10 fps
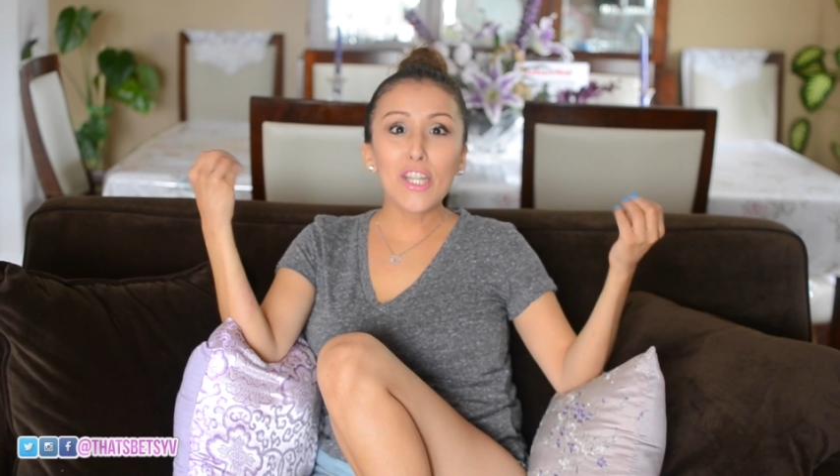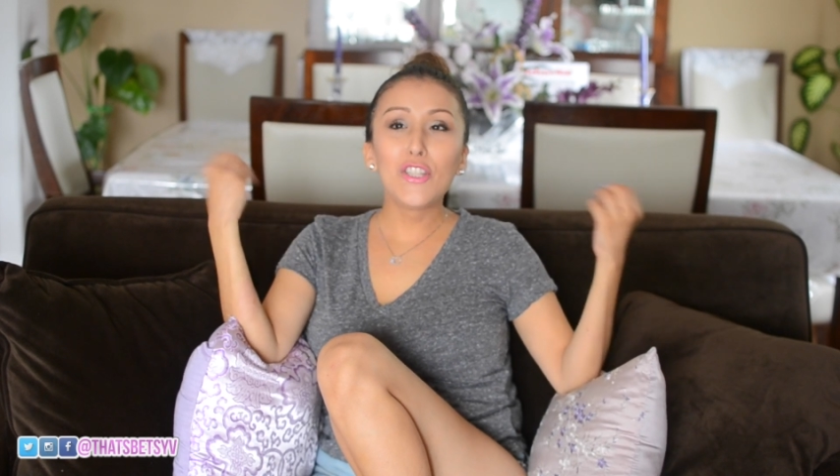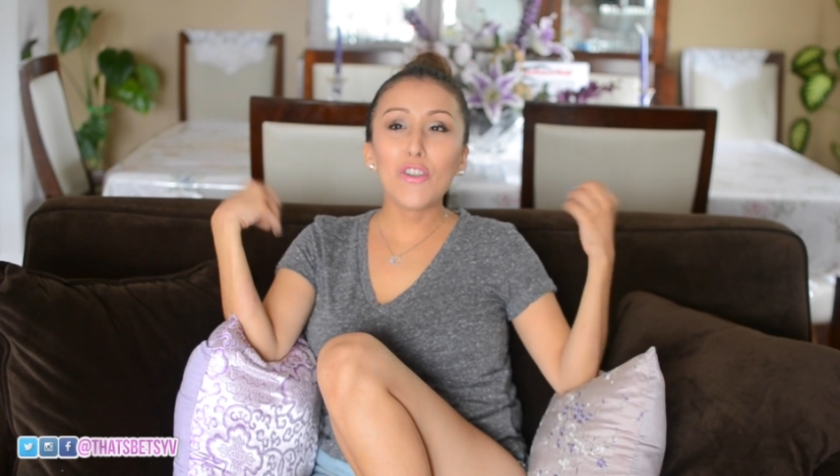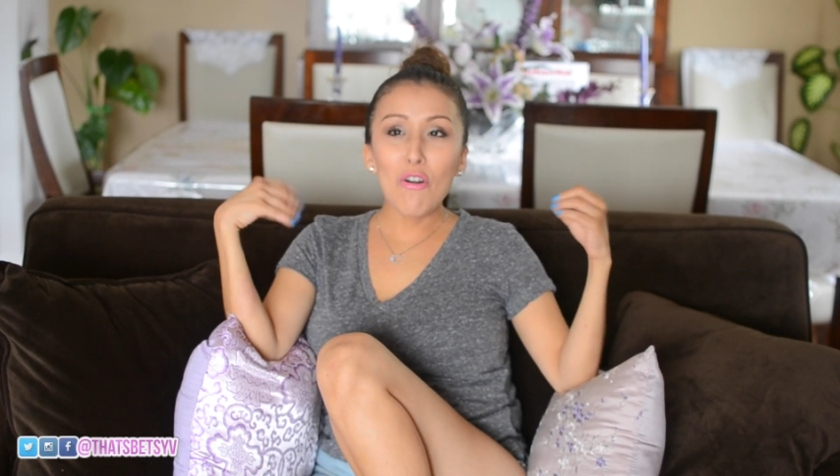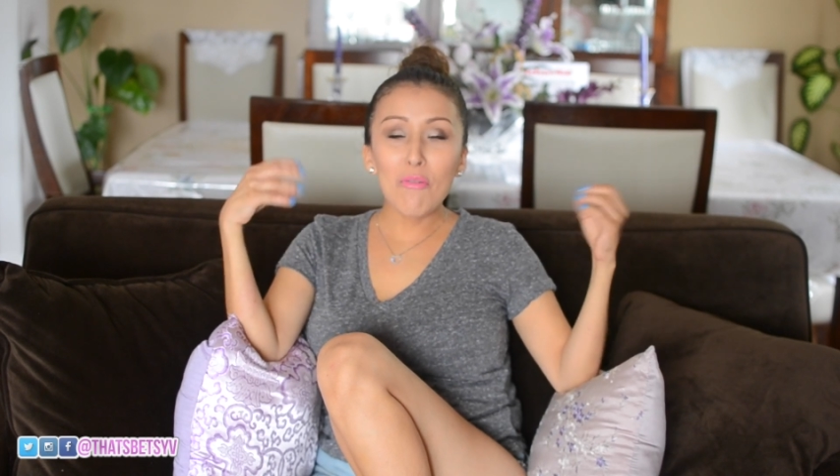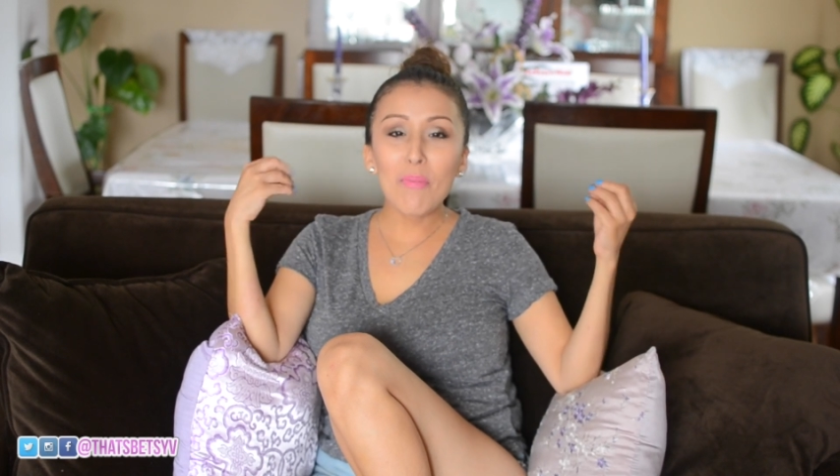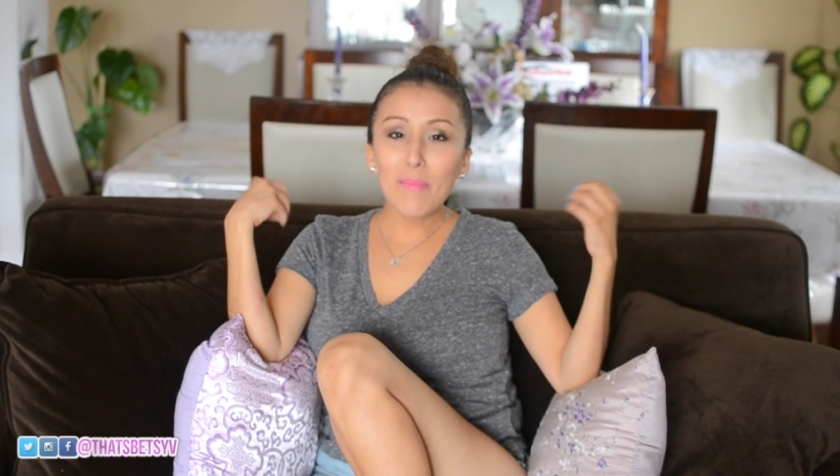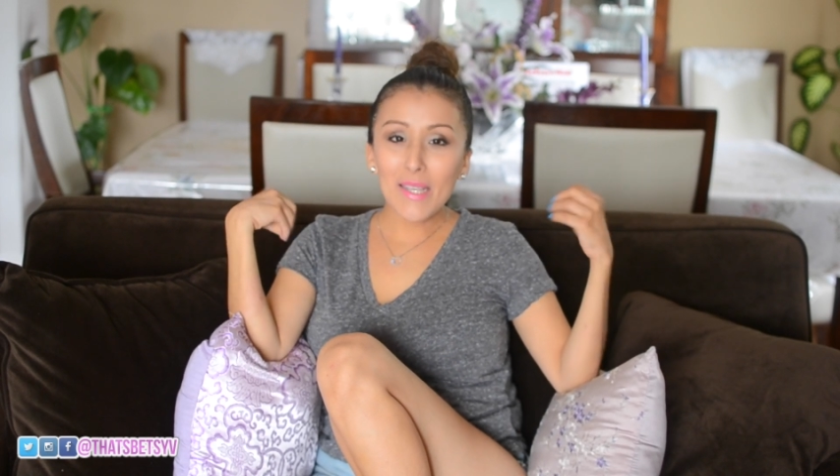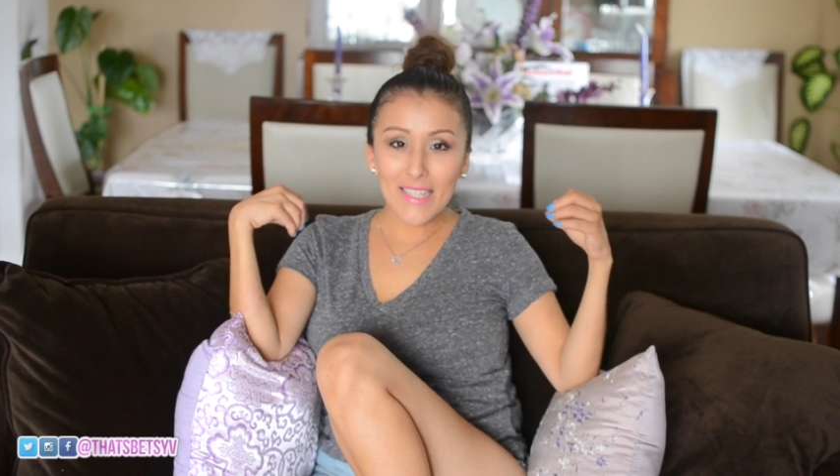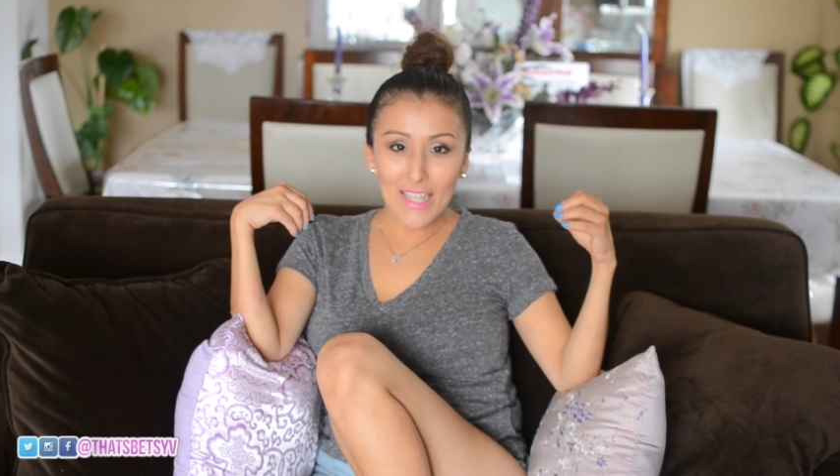adult by
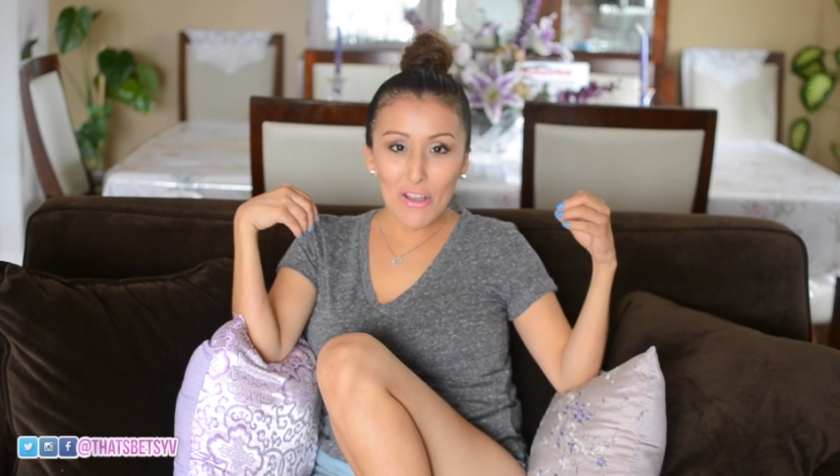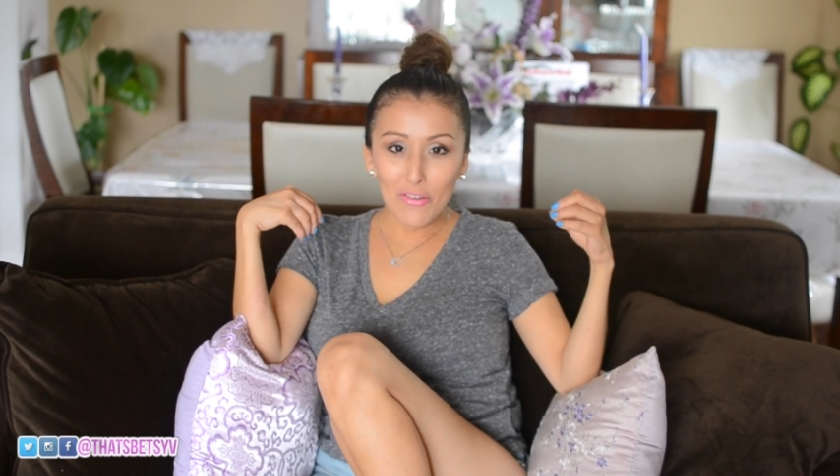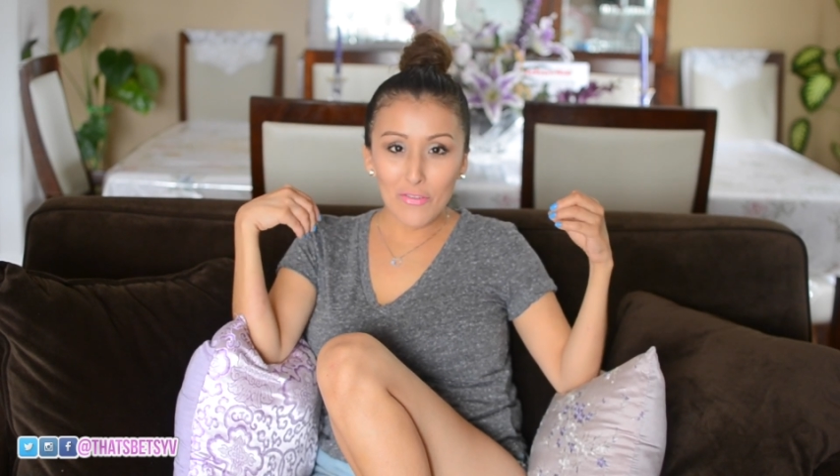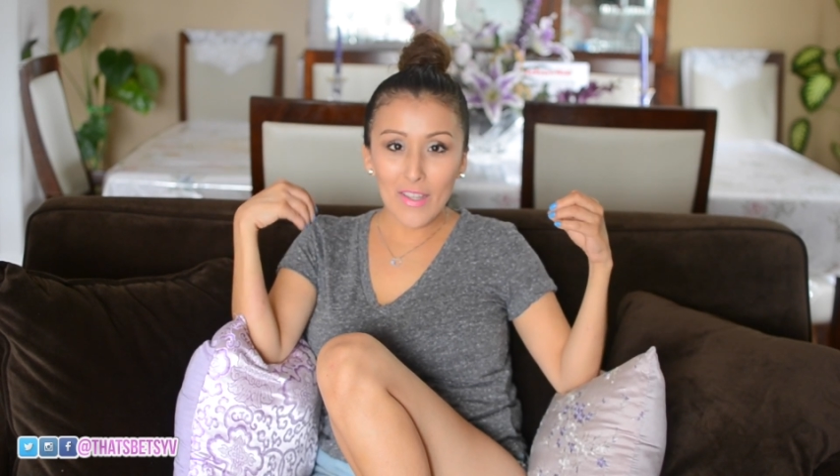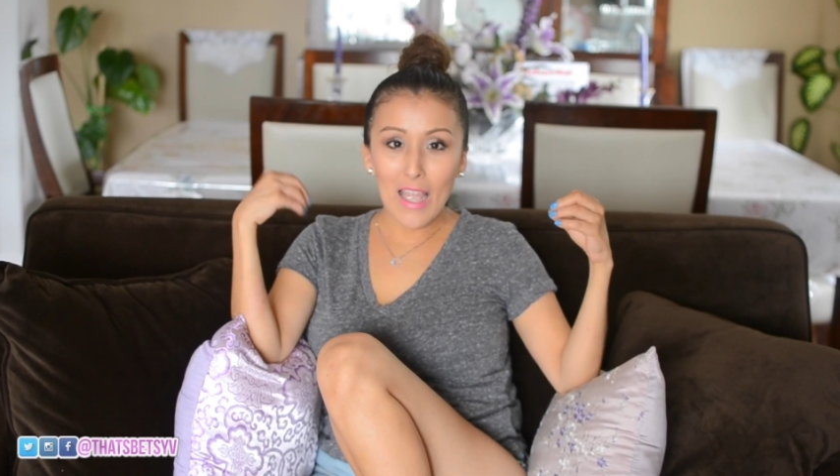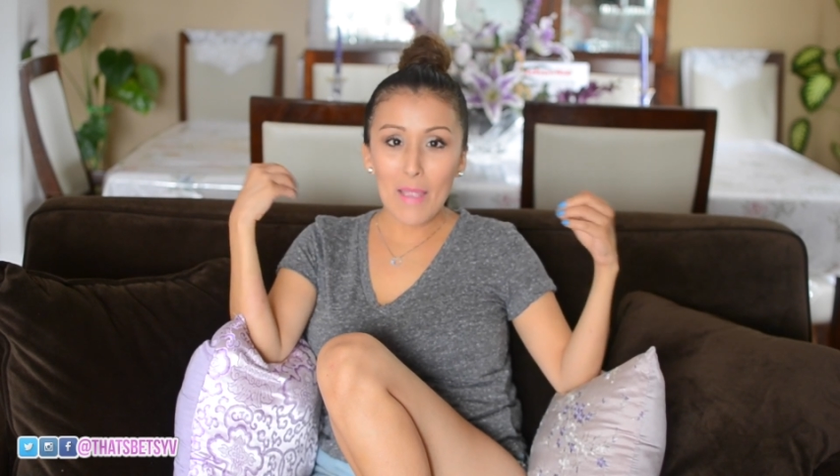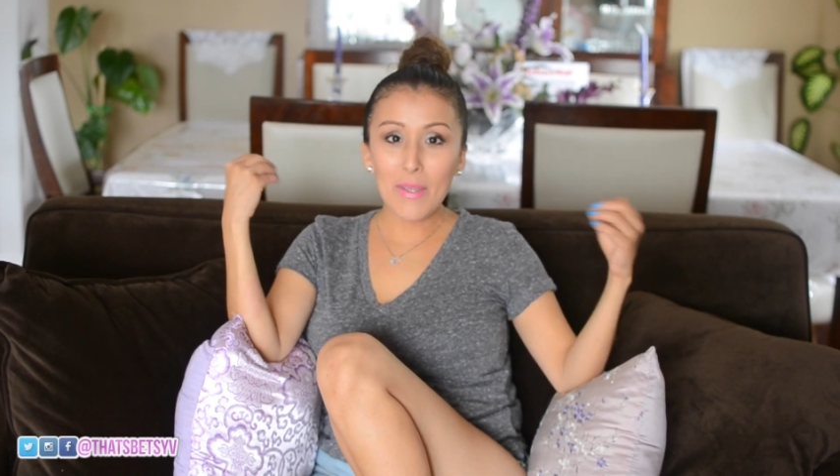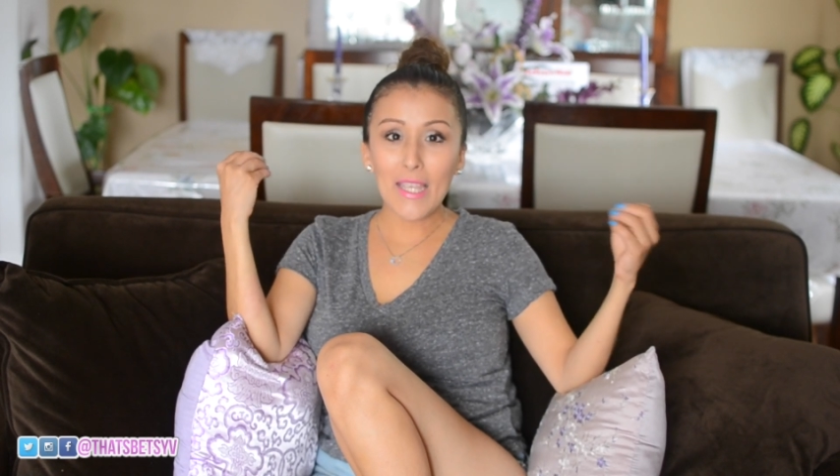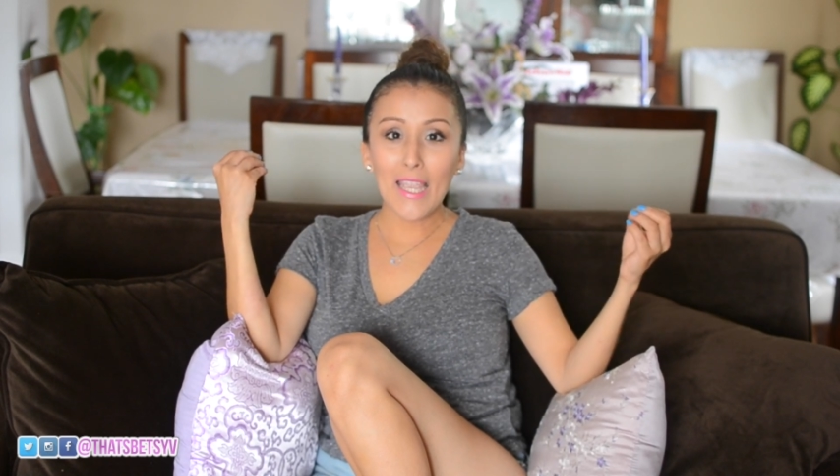myself. Like I